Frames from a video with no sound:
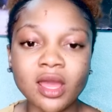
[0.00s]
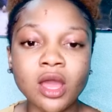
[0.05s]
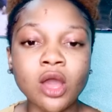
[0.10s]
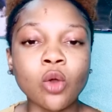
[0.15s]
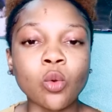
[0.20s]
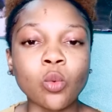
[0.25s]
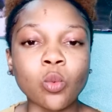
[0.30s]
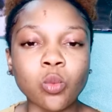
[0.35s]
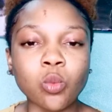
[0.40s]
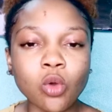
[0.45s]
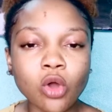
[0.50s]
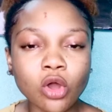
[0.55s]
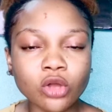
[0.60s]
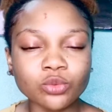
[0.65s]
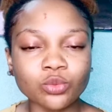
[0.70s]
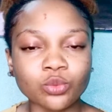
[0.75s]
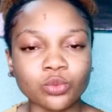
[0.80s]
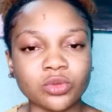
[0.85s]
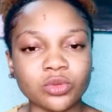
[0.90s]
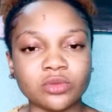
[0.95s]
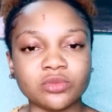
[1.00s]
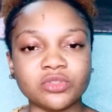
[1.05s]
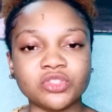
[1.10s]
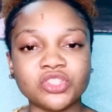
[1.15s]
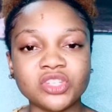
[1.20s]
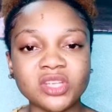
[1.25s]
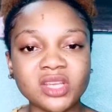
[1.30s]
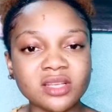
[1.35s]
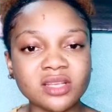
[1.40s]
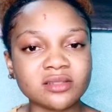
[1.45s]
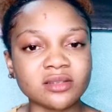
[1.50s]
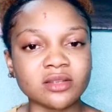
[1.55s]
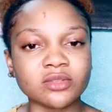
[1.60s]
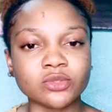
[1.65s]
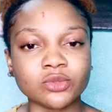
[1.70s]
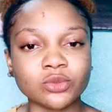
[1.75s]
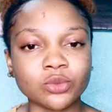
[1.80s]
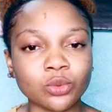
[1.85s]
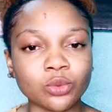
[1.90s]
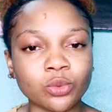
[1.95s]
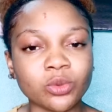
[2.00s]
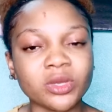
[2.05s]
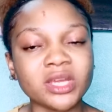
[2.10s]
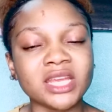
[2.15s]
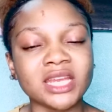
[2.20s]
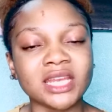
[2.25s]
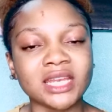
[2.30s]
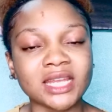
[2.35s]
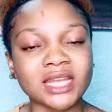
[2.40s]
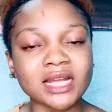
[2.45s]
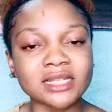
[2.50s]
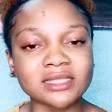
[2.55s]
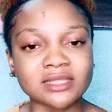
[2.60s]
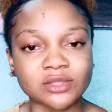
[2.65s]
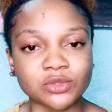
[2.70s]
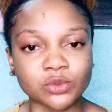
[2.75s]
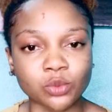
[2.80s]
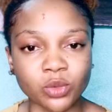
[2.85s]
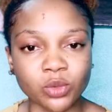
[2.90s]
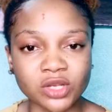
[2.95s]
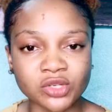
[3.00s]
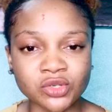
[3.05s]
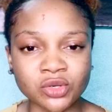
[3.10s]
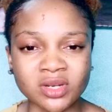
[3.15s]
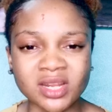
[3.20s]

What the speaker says: What will Jesus do in that situation?